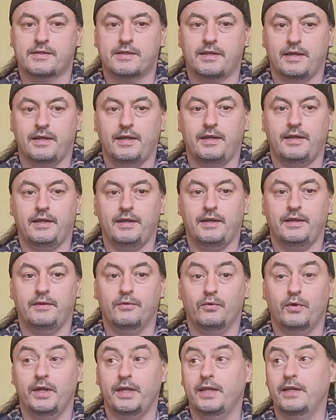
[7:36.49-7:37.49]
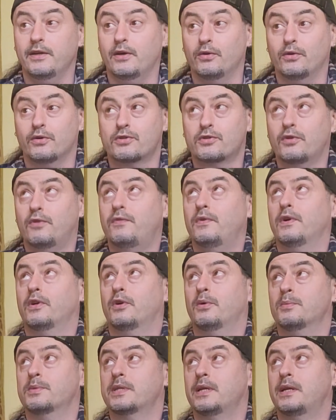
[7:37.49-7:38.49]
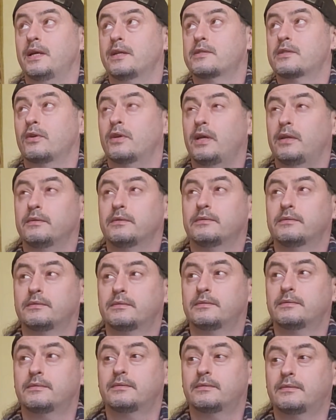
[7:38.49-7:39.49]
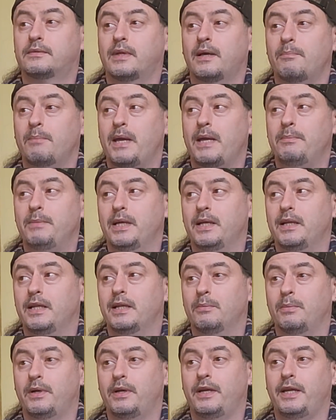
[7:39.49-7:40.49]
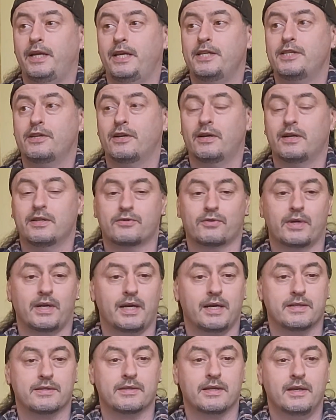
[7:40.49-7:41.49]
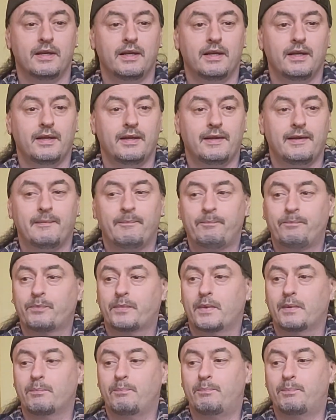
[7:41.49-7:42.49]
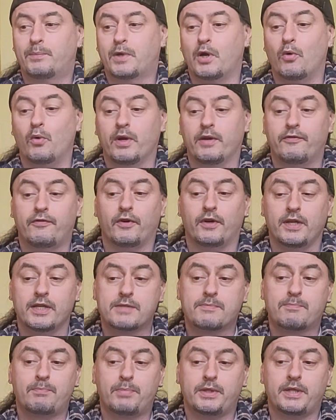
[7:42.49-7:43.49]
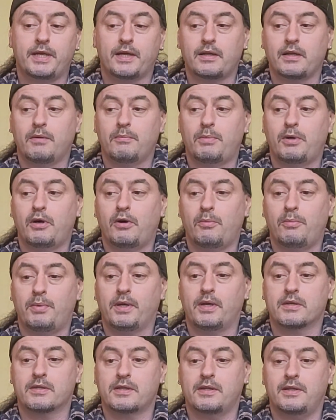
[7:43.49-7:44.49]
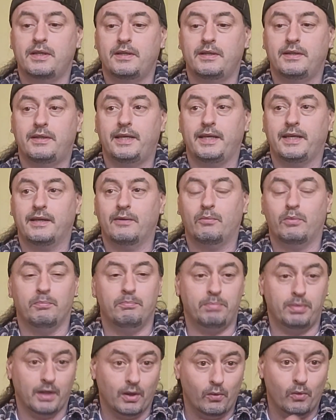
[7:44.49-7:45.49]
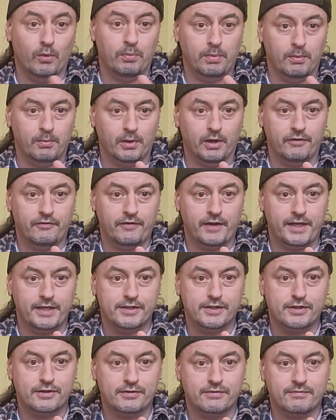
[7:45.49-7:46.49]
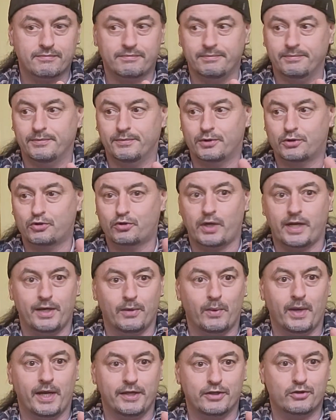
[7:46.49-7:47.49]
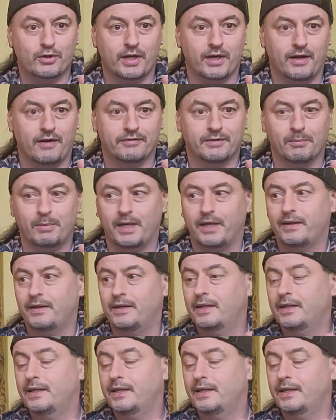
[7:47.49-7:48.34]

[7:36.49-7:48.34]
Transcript: They really know their stuff when it comes to that. So that made me a little bit easier as regards going for this particular bow, because I didn't think it would blow up in my face straight away, straight off the bat.